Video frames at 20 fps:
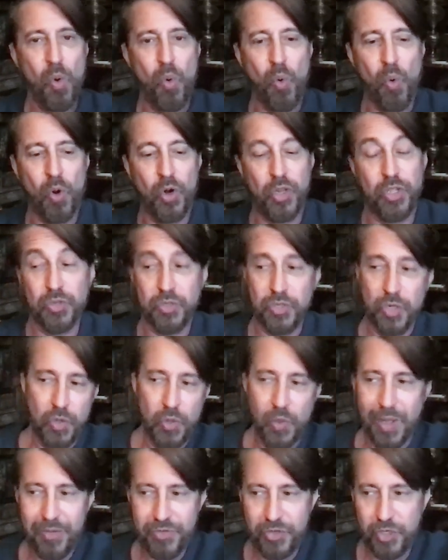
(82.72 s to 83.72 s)
or you'll know
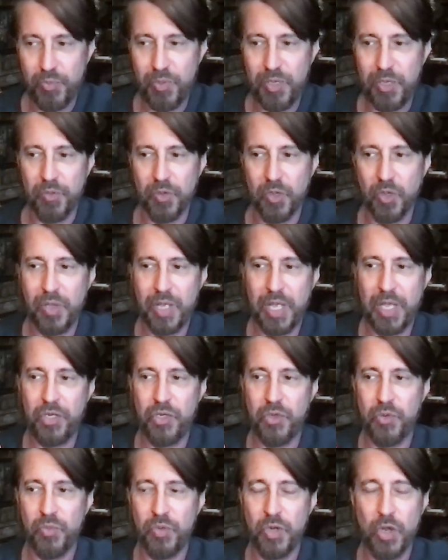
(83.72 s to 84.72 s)
you'll have two people and
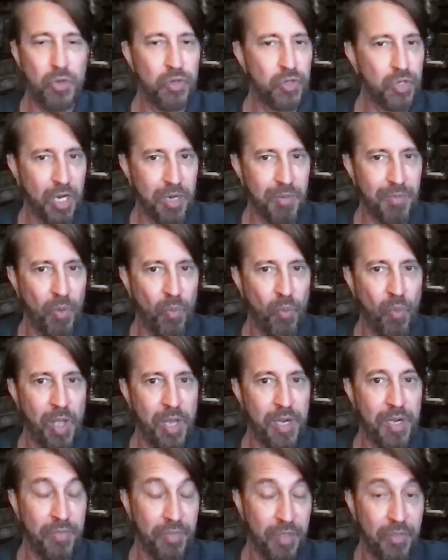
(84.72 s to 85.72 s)
you know you talk about
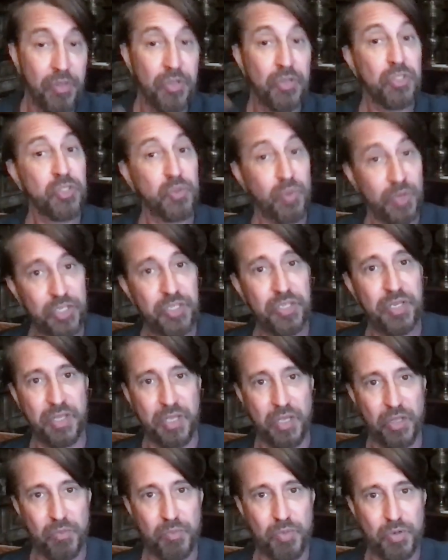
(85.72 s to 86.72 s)
one and then they'll switch to
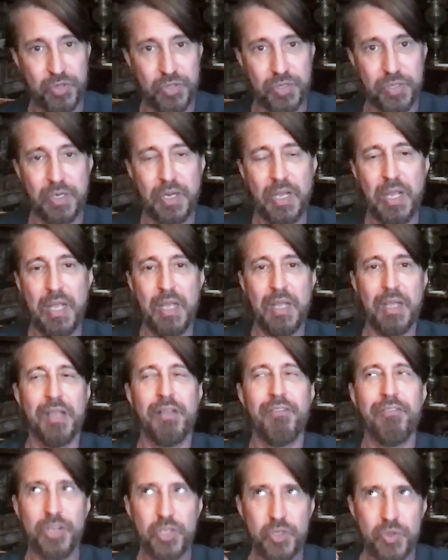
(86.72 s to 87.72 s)
the other person
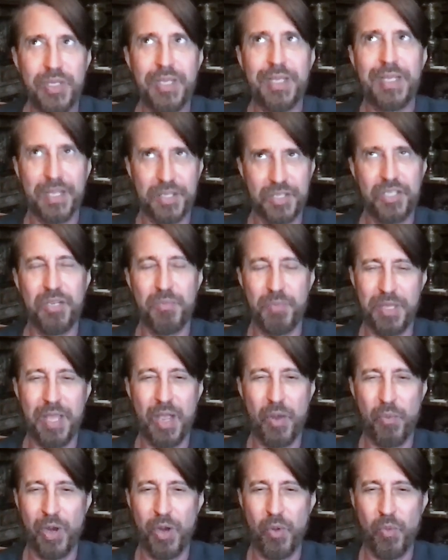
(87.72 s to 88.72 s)
eventually it gets to be
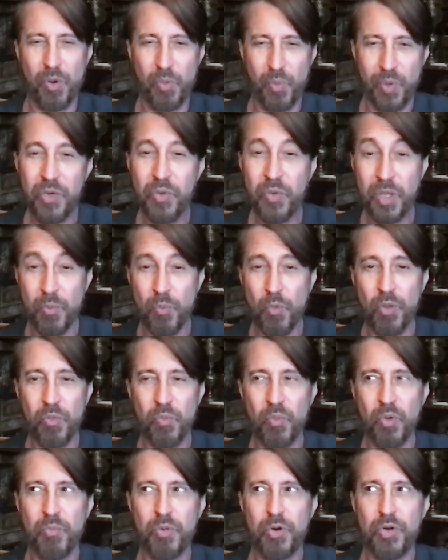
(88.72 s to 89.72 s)
that way where when you get more than
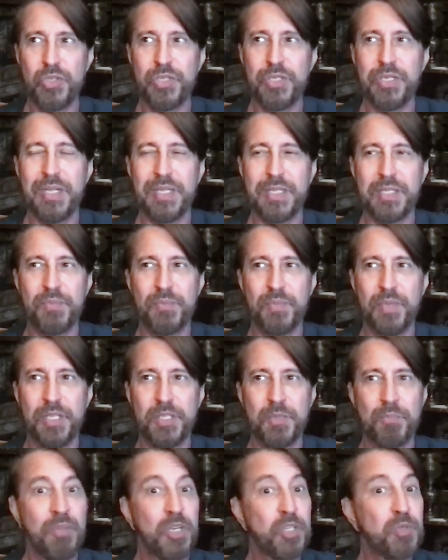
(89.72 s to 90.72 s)
one person it's
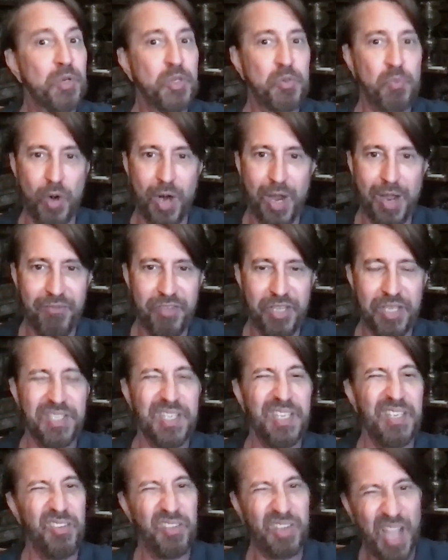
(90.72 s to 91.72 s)
it's much much more obvious
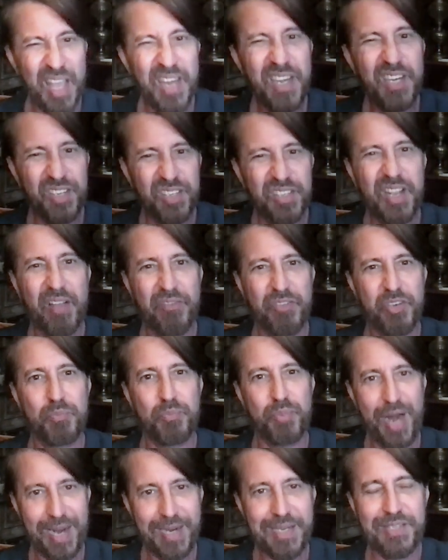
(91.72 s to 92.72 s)
and you kind of just have to
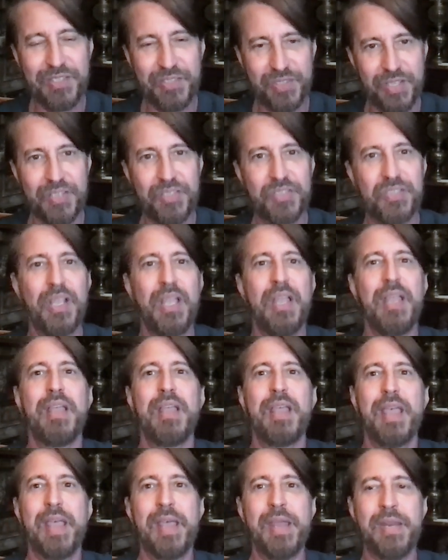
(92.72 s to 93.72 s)
practice this
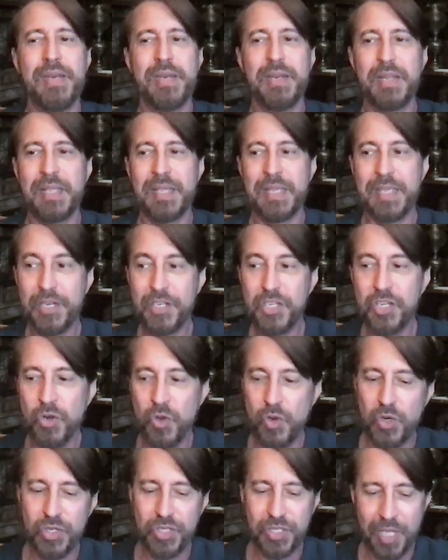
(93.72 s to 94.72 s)
and get to know
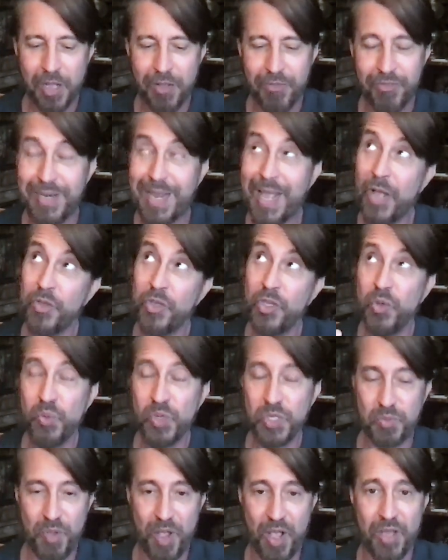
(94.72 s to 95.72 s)
yourself and how you
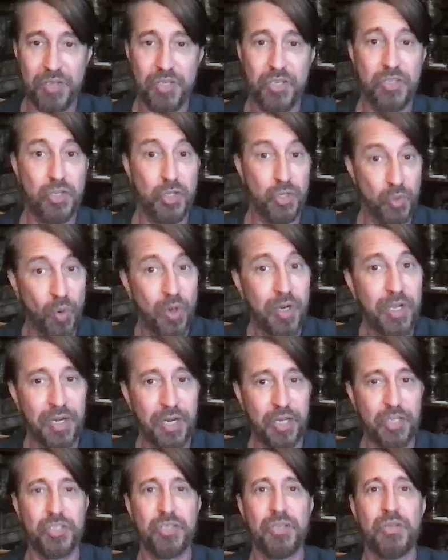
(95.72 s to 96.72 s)
respond to your
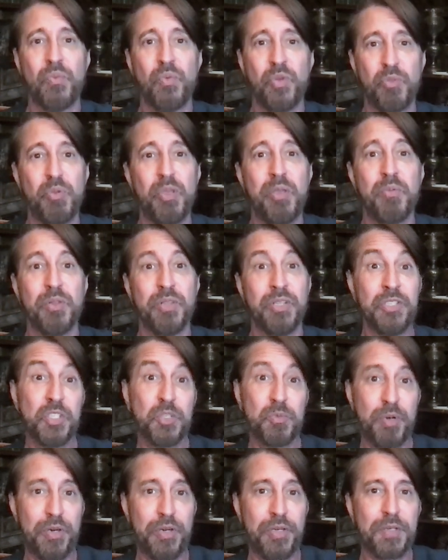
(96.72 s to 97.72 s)
connection with people in
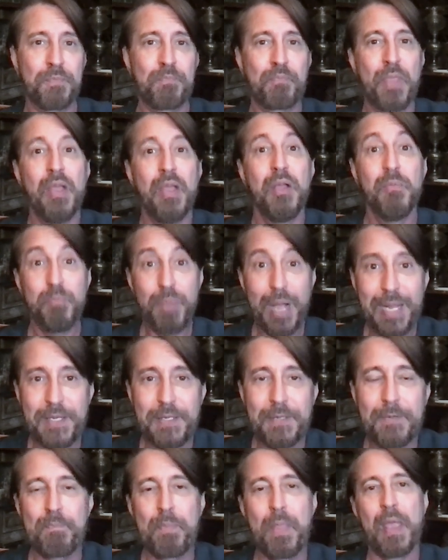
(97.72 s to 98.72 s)
spirit but
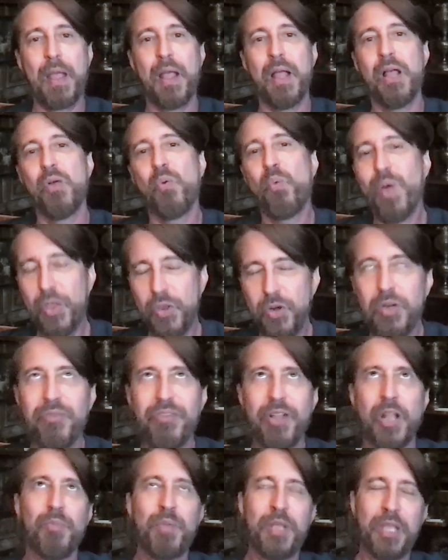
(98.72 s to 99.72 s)
uh, while you're
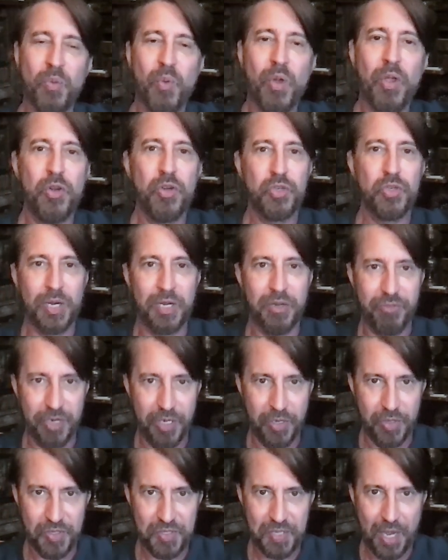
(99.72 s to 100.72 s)
developing and while you're trying to
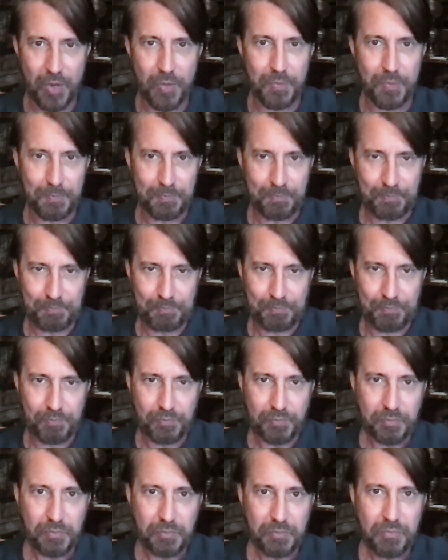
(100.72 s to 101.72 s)
figure this out
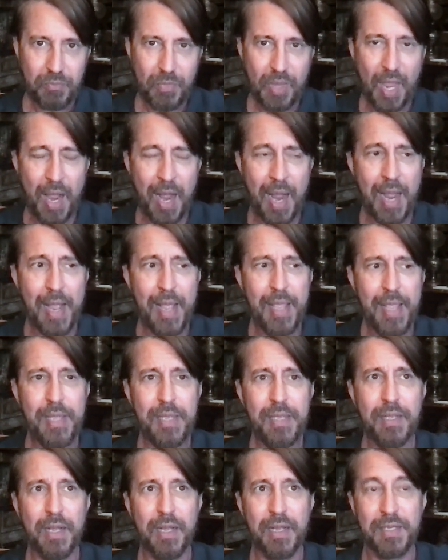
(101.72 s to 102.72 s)

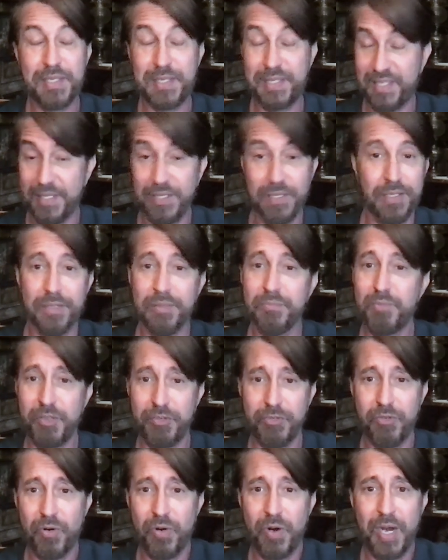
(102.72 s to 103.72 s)
i uh, still
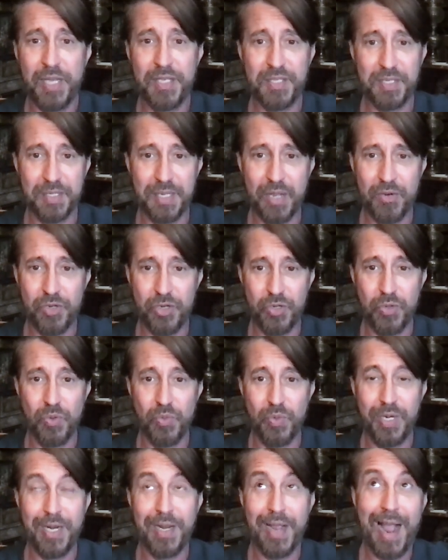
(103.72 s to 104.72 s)
before i sit down to do a
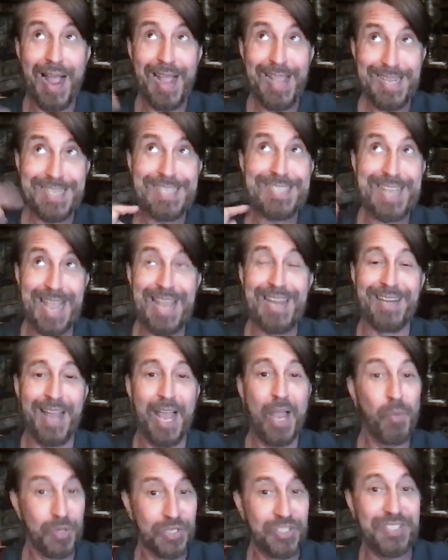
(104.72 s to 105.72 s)
reading i intend
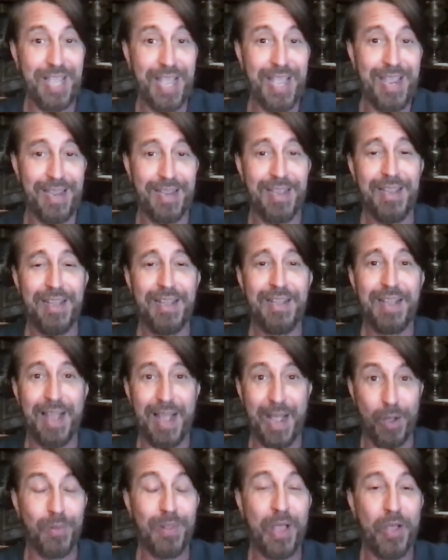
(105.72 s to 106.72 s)
i will say
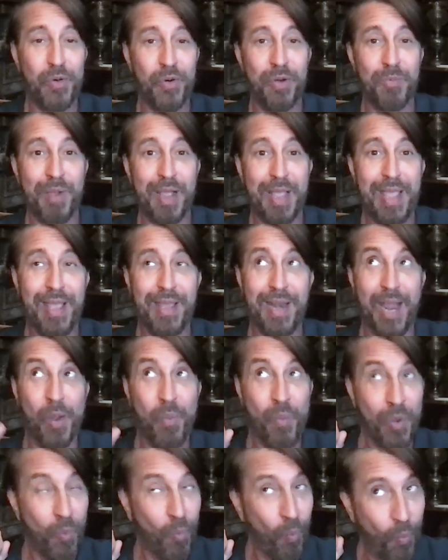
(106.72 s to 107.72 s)
out louder in my head, I
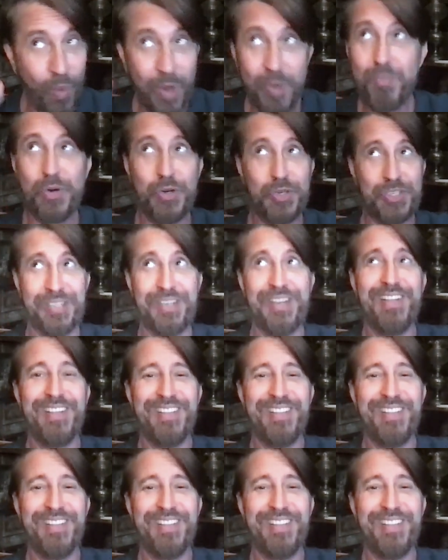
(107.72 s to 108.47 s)
want one person,